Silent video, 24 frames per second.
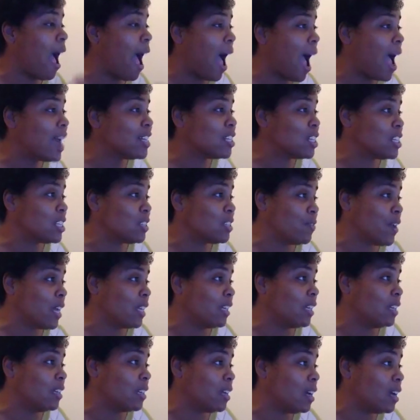I just
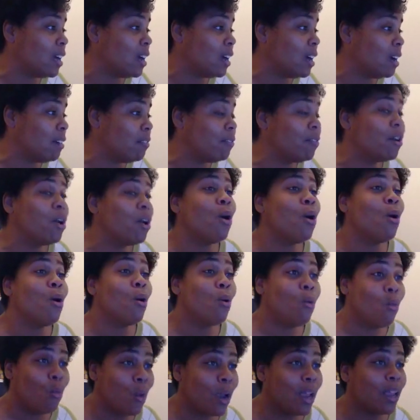fell in love
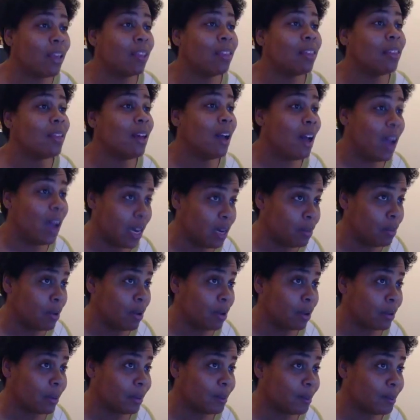with
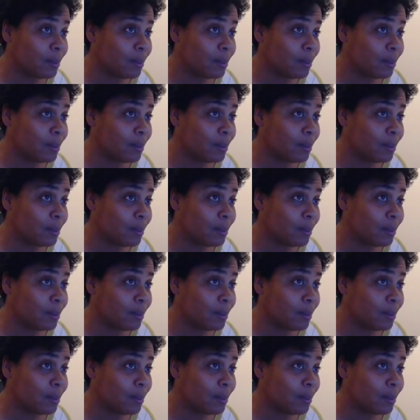Honeybook.